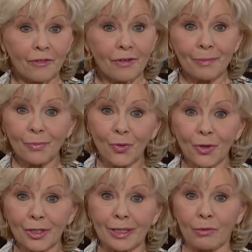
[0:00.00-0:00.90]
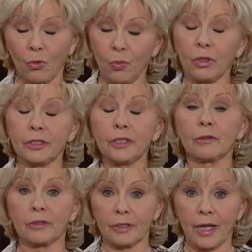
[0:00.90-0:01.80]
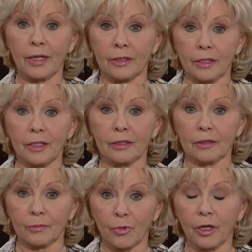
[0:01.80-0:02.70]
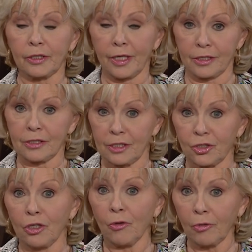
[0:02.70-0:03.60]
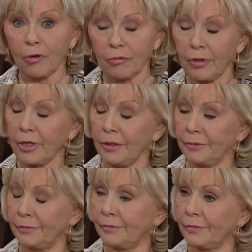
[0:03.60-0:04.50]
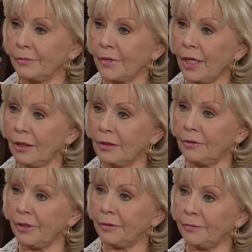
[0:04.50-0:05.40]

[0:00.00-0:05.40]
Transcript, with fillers: if I'm born again. Well, we'll deal with that at the end of the broadcast. Just don't go away. Right. Hallelujah.